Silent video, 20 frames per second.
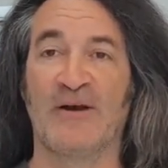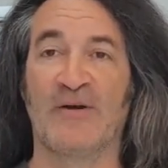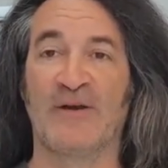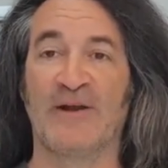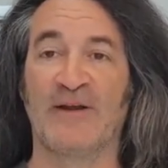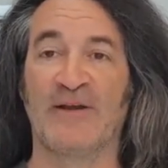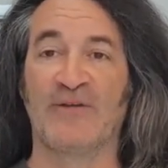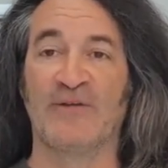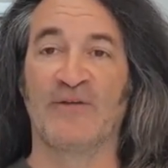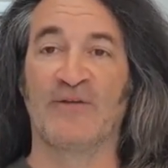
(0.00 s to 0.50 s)

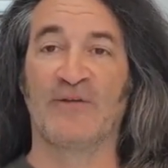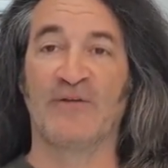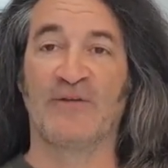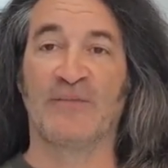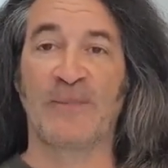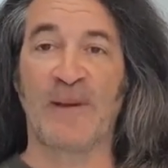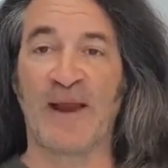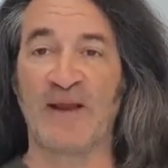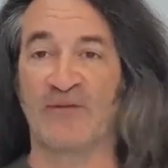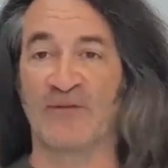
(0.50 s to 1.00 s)
is
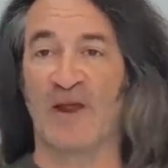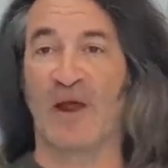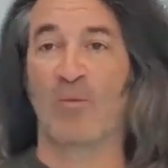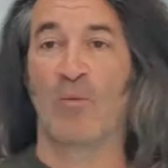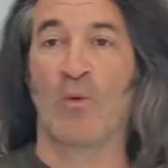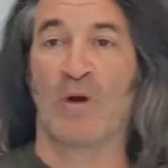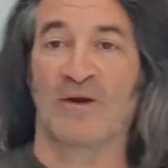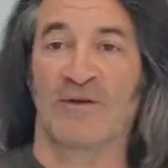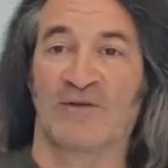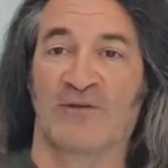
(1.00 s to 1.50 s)
space
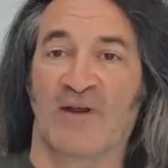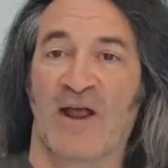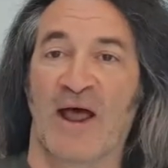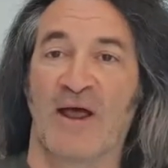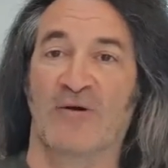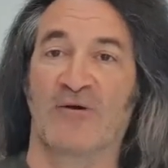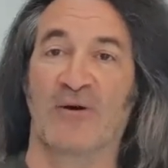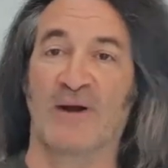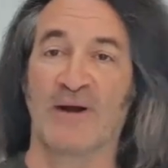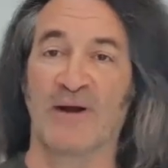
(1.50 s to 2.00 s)
on one
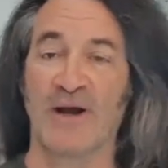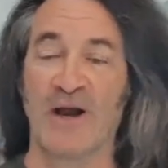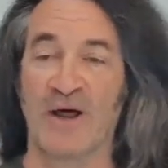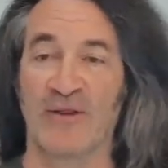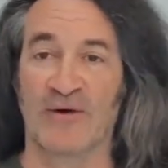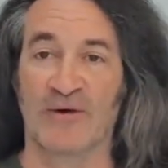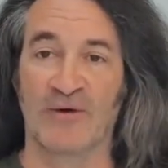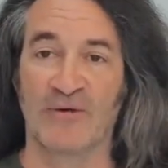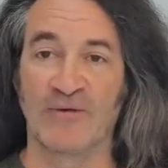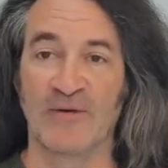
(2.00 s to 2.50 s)
side or
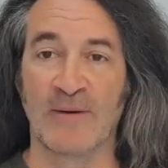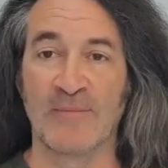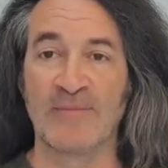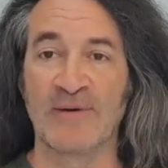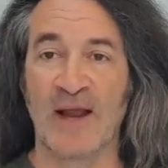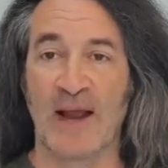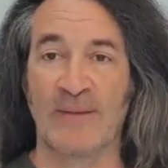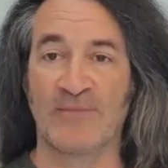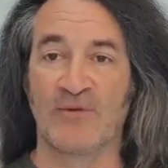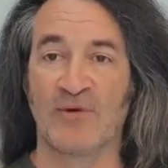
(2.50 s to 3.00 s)
another.
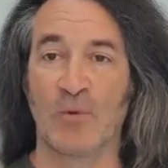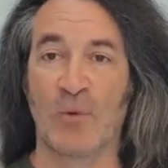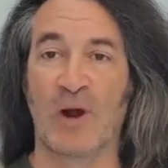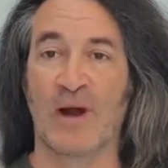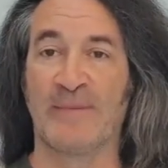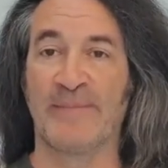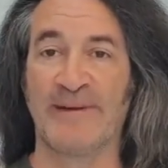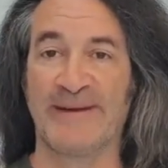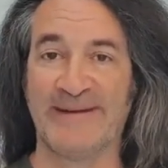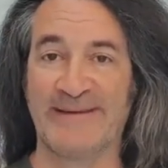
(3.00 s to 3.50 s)
Sometimes you
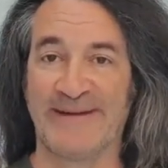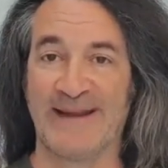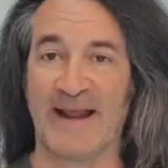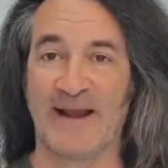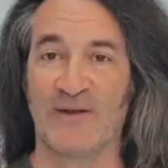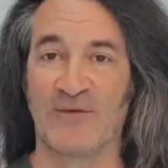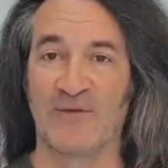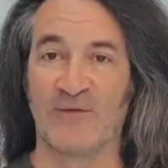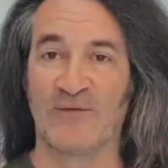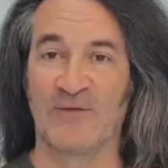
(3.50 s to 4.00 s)
want to be
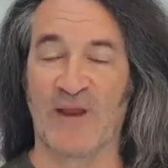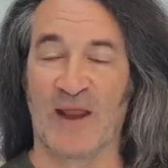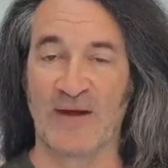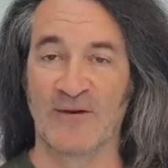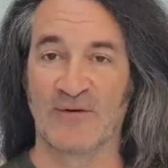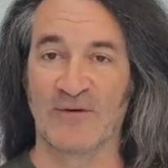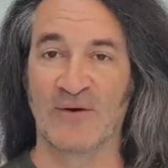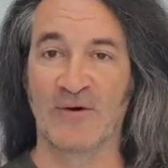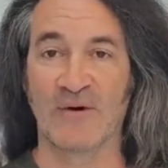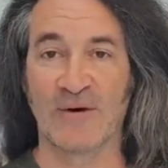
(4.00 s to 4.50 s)
dead
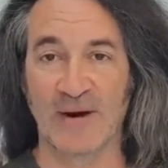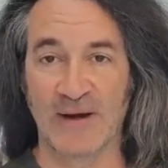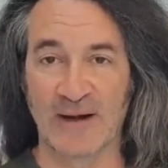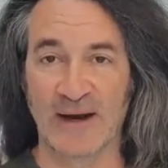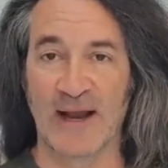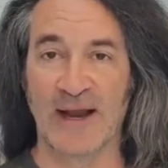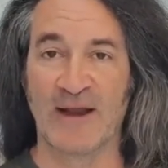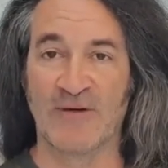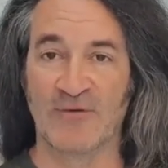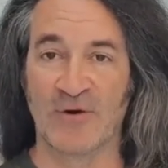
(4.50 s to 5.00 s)
center, and
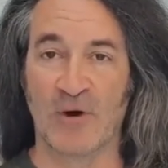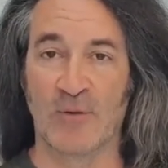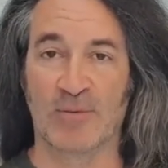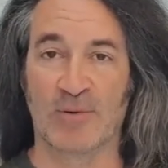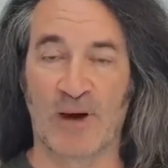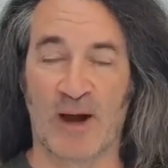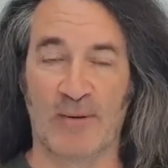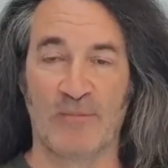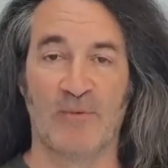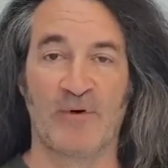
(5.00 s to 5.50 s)
I have no
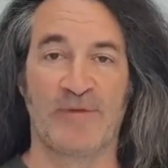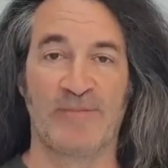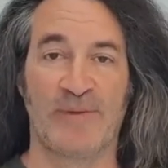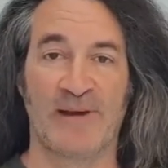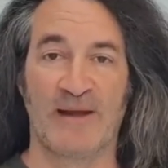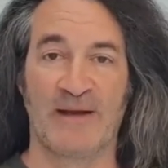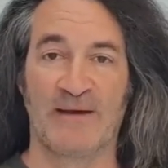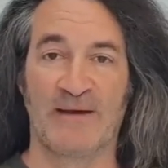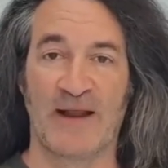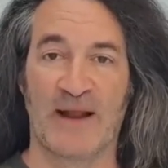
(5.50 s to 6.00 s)
problem with
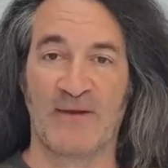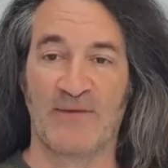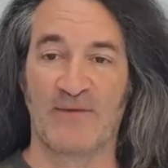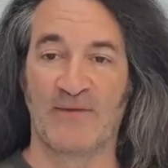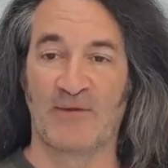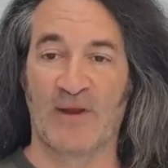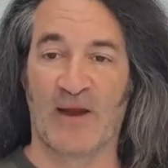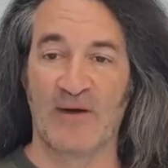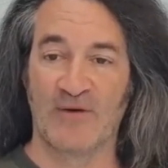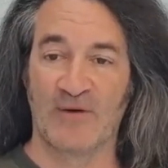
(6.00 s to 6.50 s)
being dead
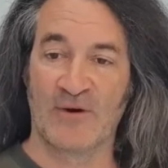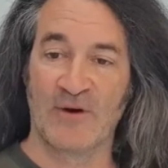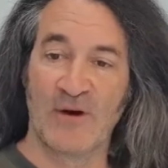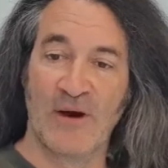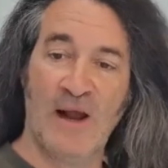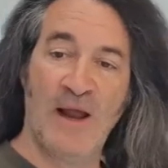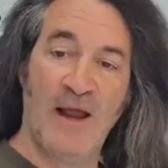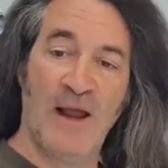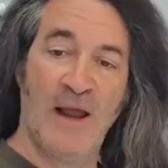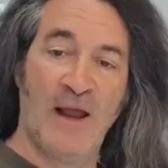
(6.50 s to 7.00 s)

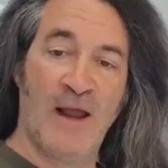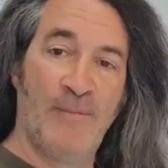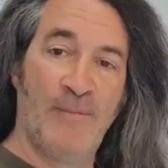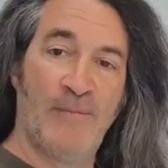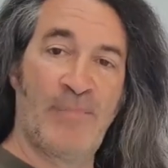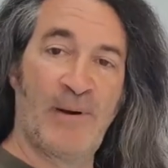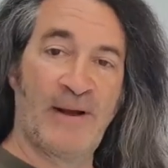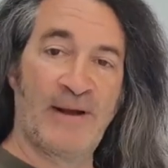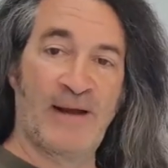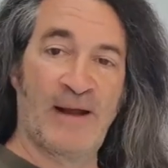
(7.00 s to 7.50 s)
center,
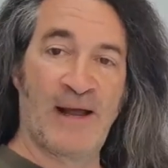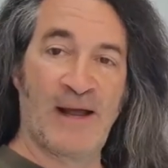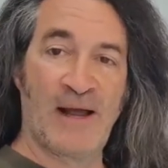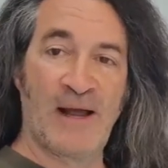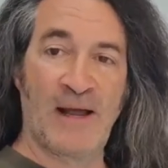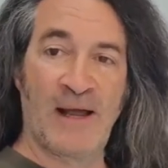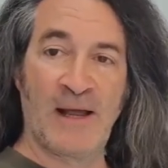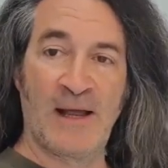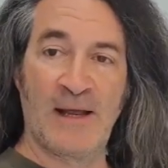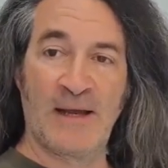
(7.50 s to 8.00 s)
but
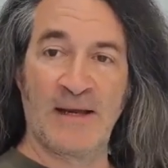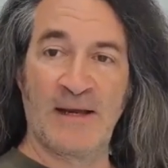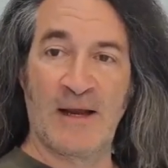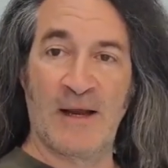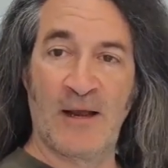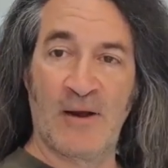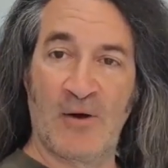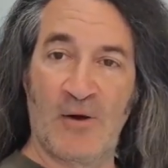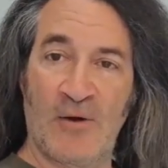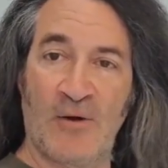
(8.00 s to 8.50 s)

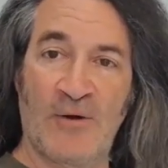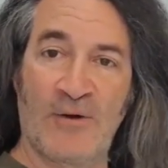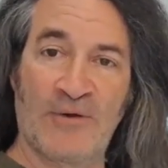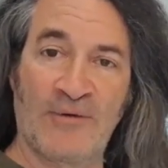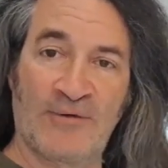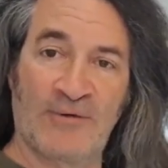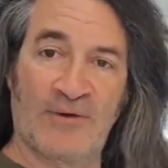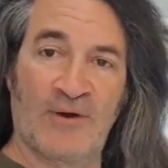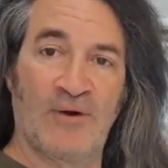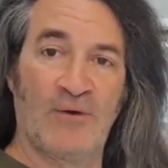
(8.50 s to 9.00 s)
I
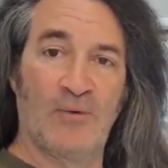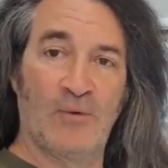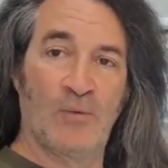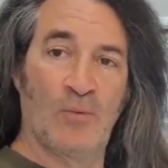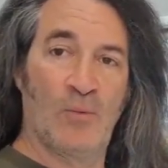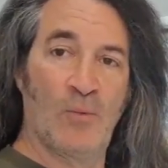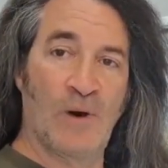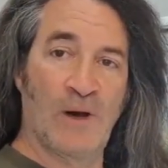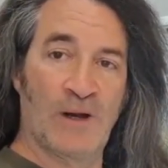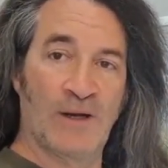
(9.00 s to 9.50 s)
also
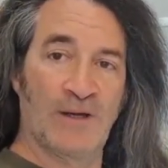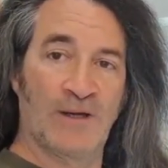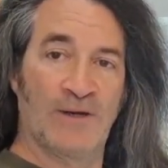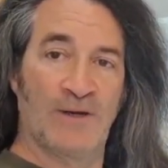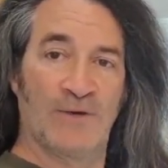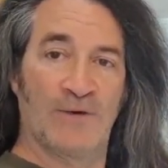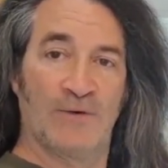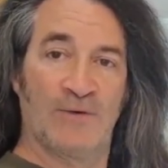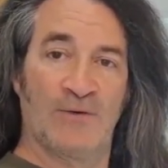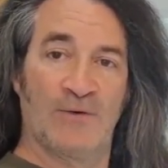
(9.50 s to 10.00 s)
want
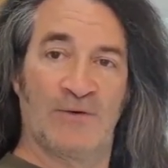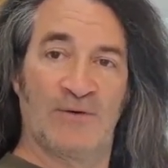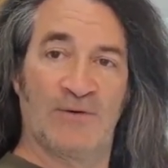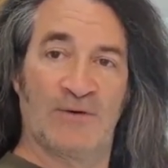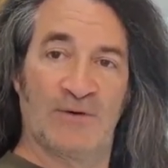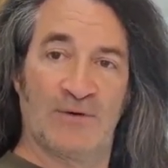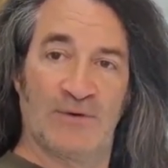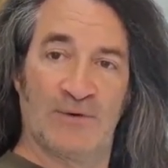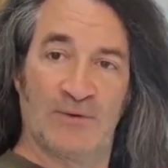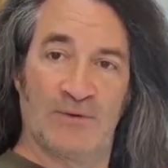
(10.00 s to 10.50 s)
you
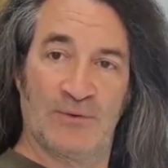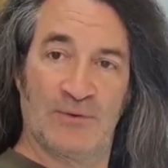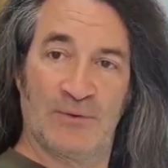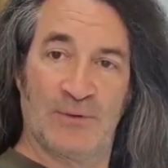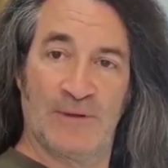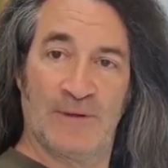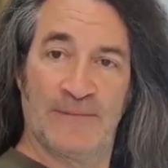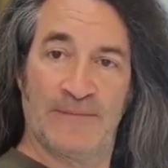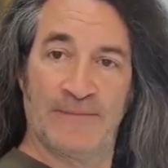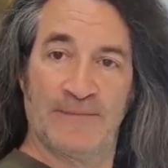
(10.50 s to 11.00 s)

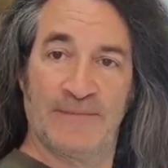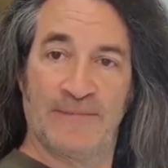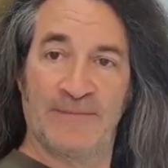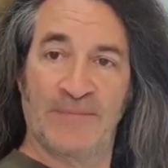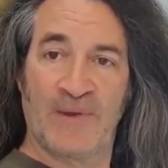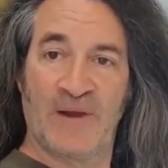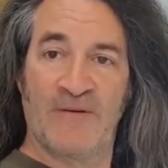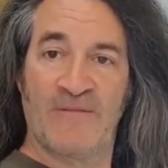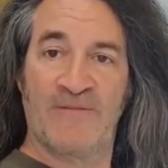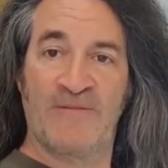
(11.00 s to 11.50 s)
to
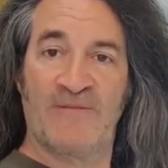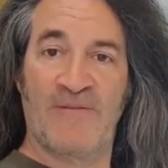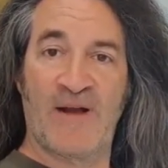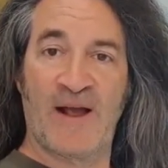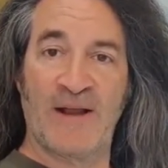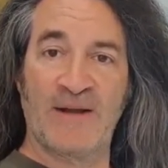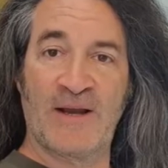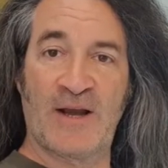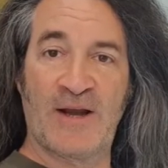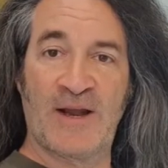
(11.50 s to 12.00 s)

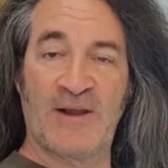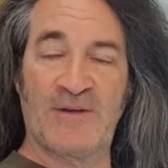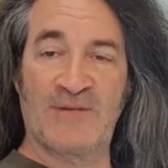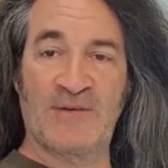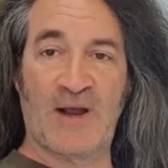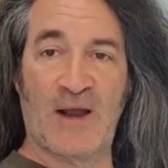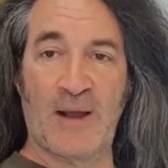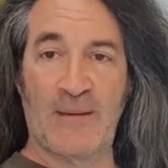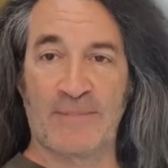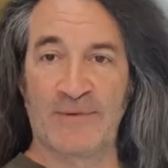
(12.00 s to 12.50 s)
find a nice
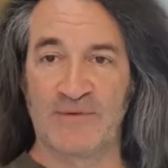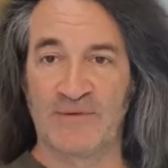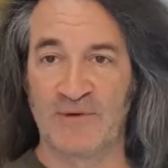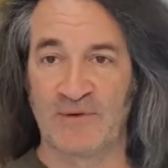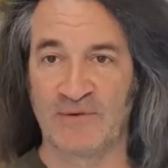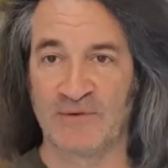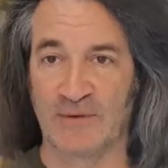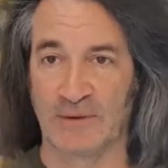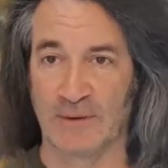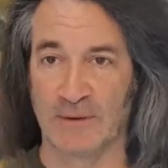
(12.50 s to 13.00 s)

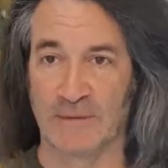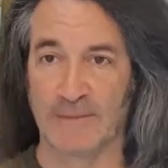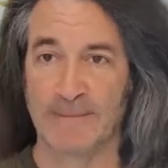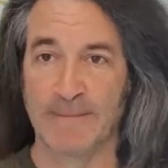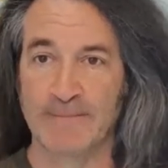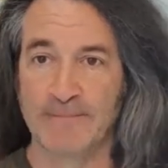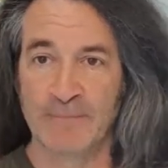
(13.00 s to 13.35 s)
composition.